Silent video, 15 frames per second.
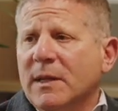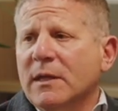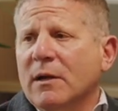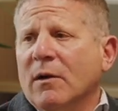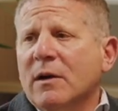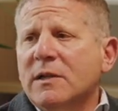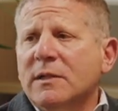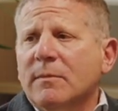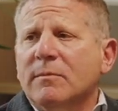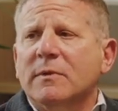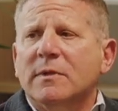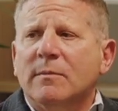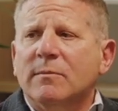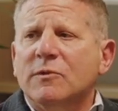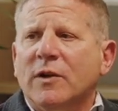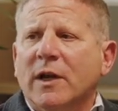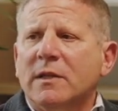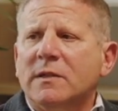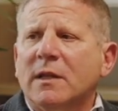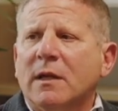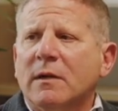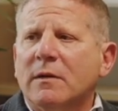But there are some
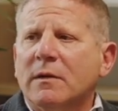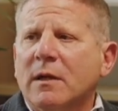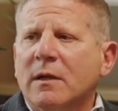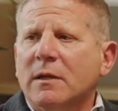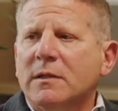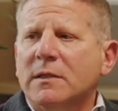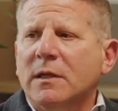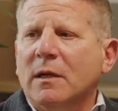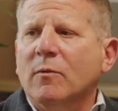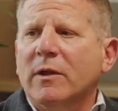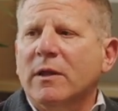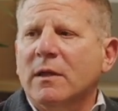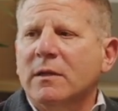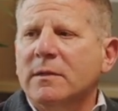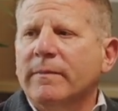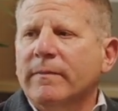trends that are going to stick with us.